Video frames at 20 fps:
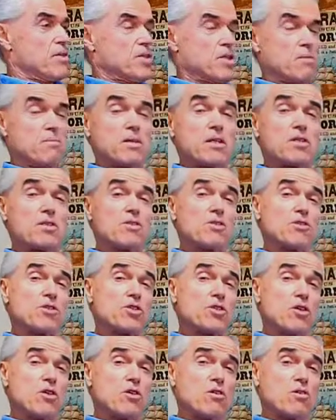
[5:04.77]
Some of these new
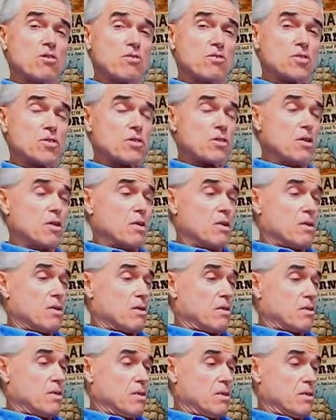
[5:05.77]
stoves
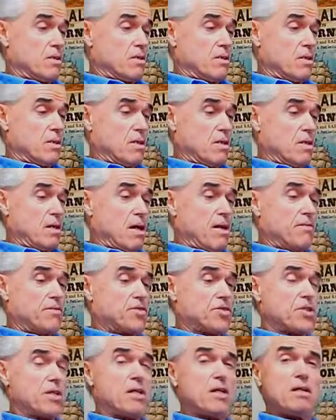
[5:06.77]
that I've
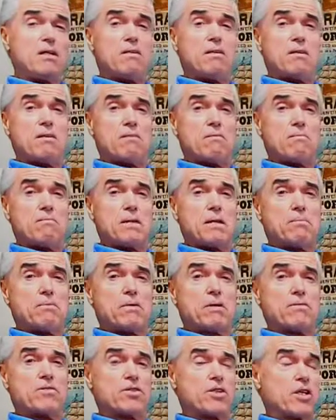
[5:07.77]
seen
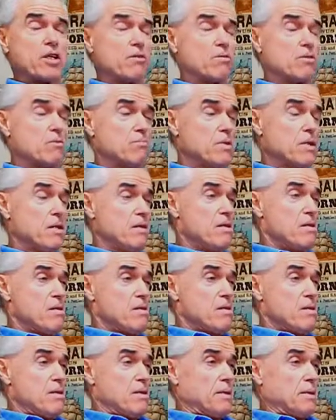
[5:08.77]
people have shared with me,
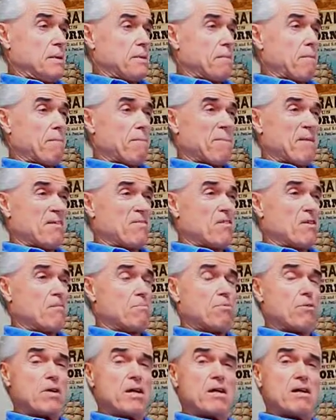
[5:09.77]
they're
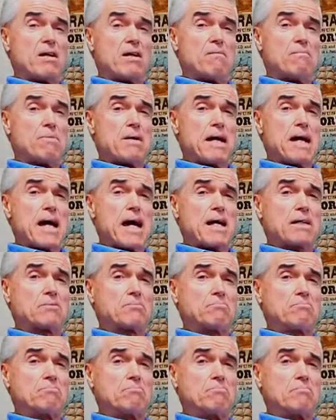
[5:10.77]
pretty
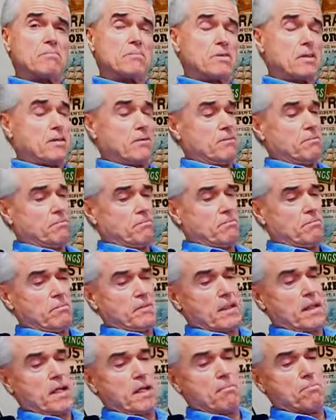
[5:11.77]
compact.
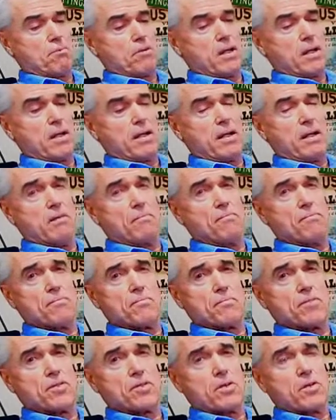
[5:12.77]
They get pretty little,
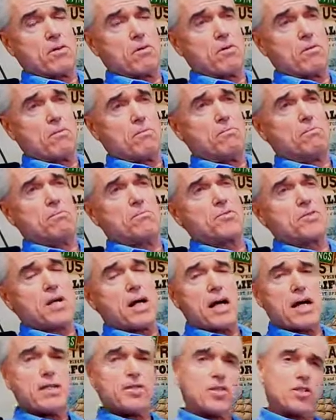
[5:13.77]
so
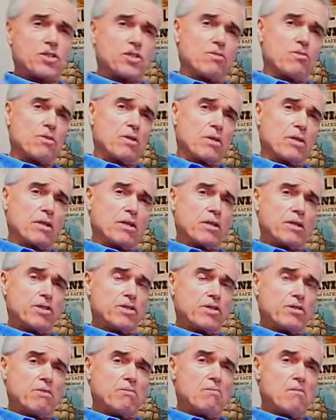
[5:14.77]
size isn't really an
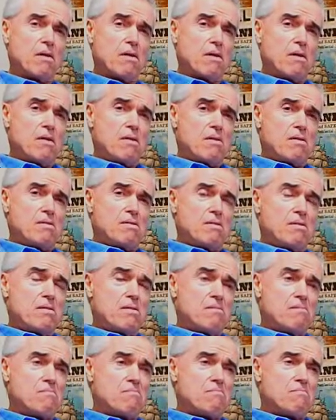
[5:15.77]
issue, you
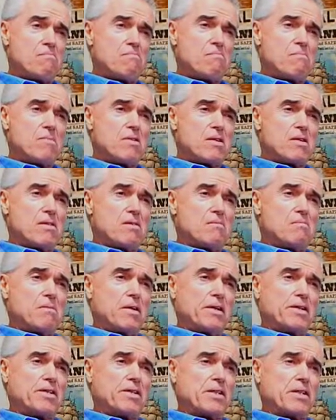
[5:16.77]
know.
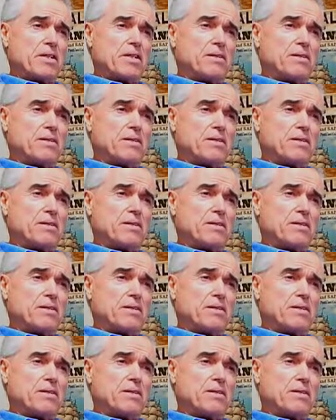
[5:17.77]
But